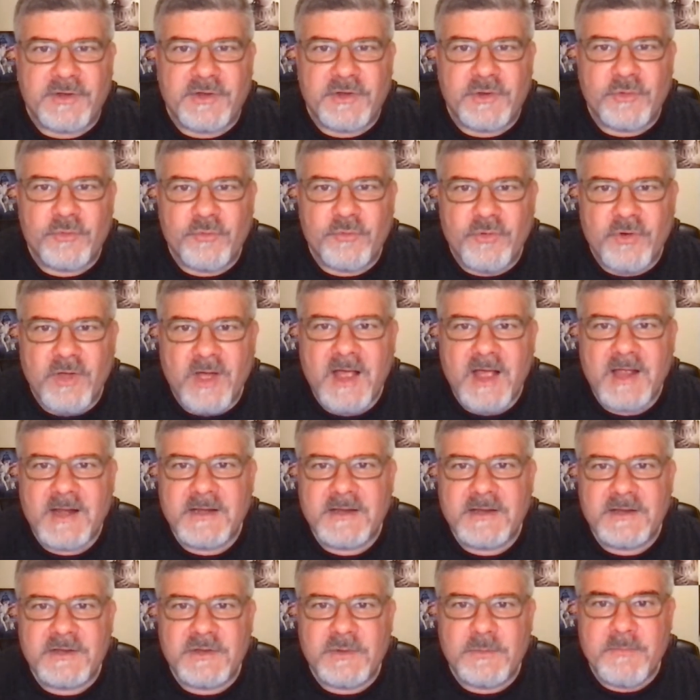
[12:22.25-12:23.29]
You're not,
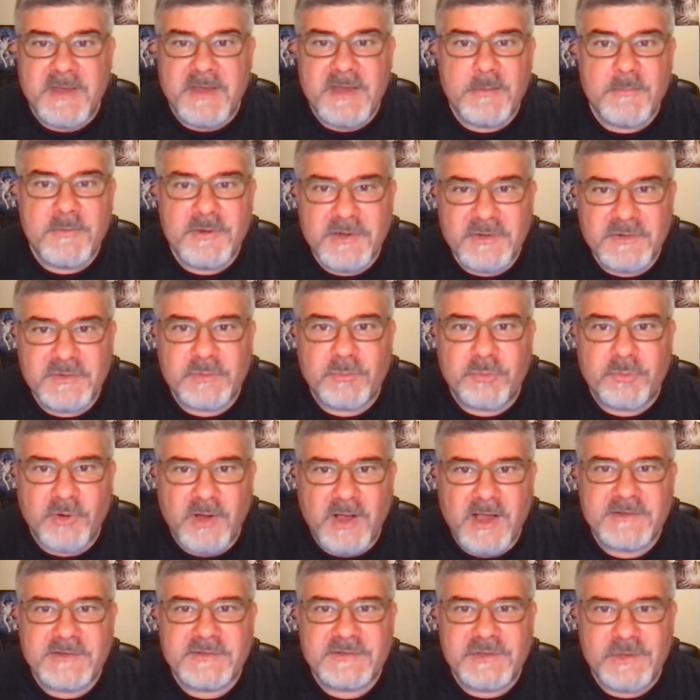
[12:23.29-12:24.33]
you may have been a
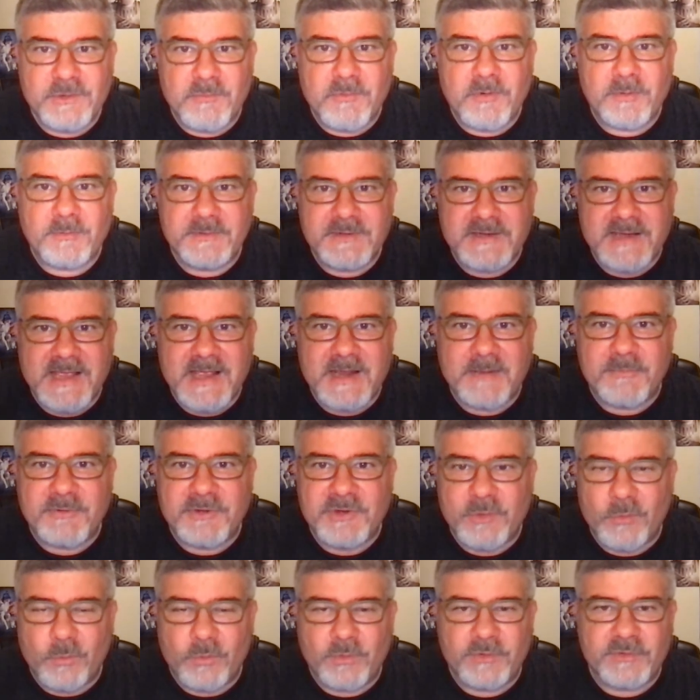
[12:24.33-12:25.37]
surprise to your mom and dad, but
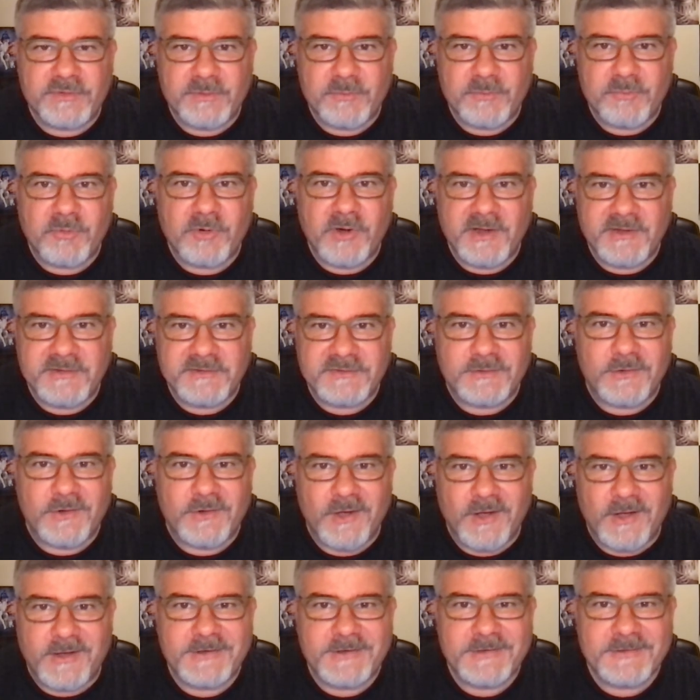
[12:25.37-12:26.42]
you weren't a surprise to
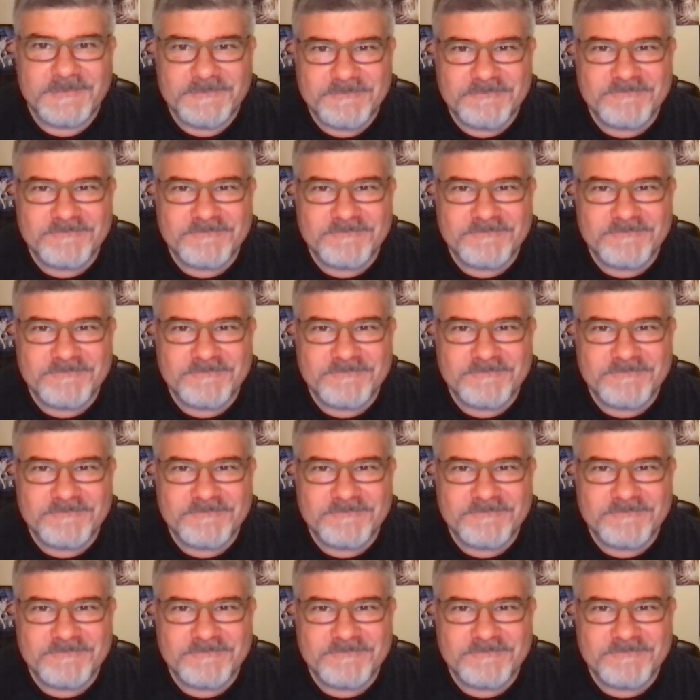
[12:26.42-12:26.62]
God.